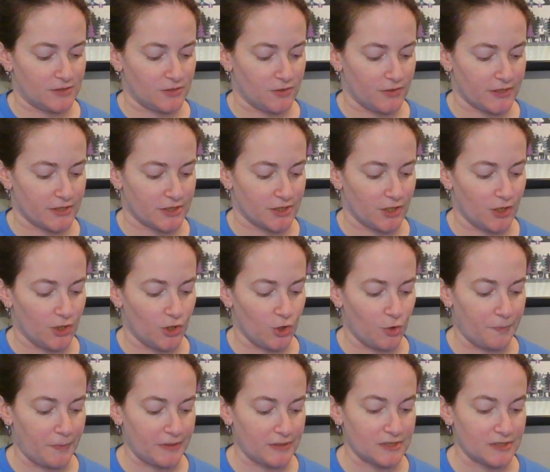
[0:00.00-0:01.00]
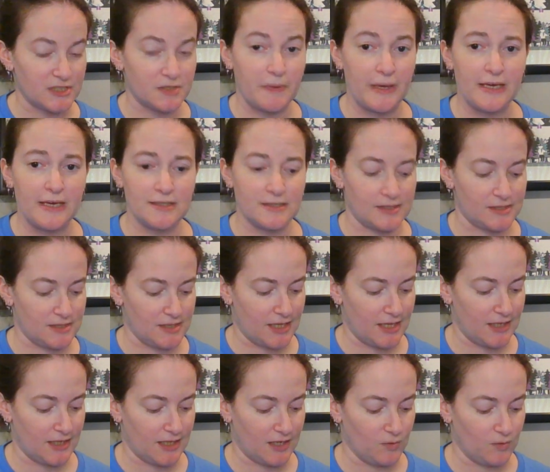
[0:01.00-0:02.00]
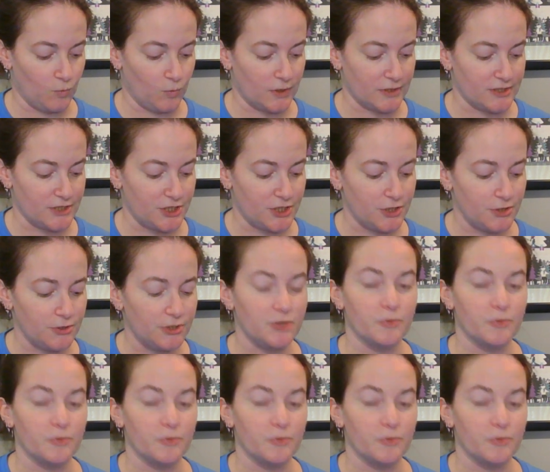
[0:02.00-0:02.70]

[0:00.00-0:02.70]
So there's an open space and then 1, 2.